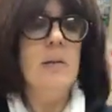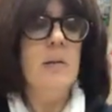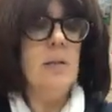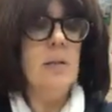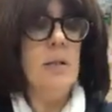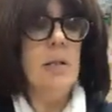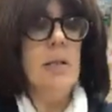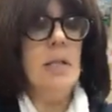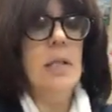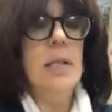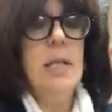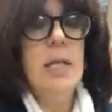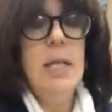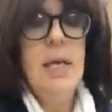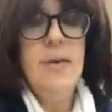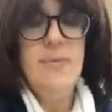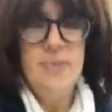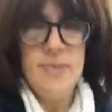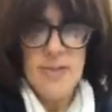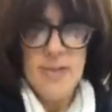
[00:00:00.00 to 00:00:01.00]
little
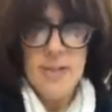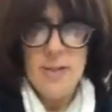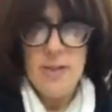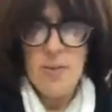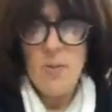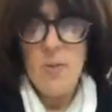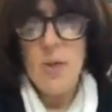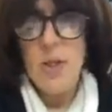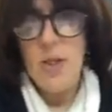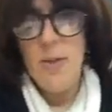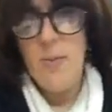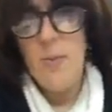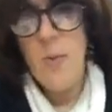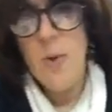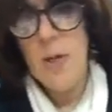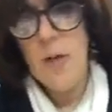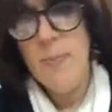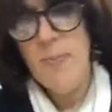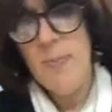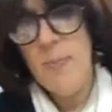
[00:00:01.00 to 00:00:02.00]
leaves? We're
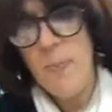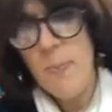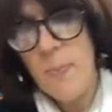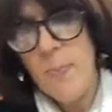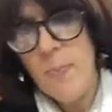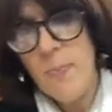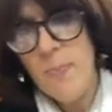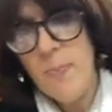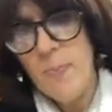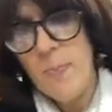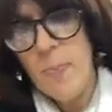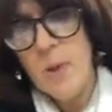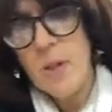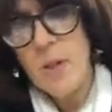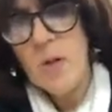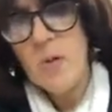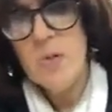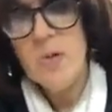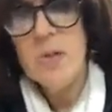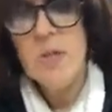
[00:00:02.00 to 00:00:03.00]
gonna put
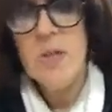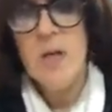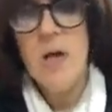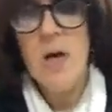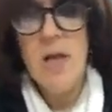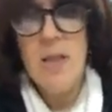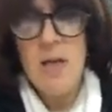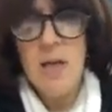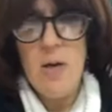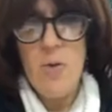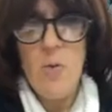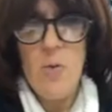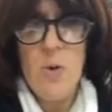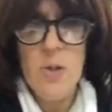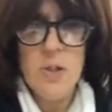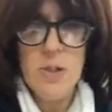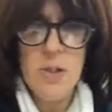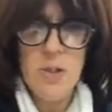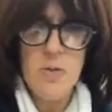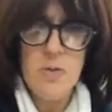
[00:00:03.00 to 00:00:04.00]
those on there
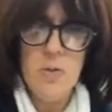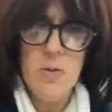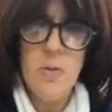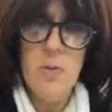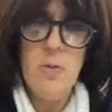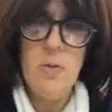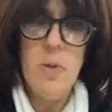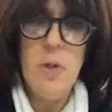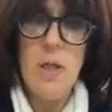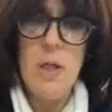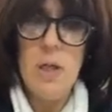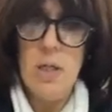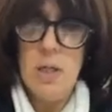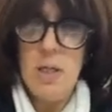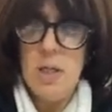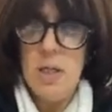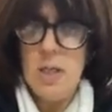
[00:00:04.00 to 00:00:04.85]
also. We're going to,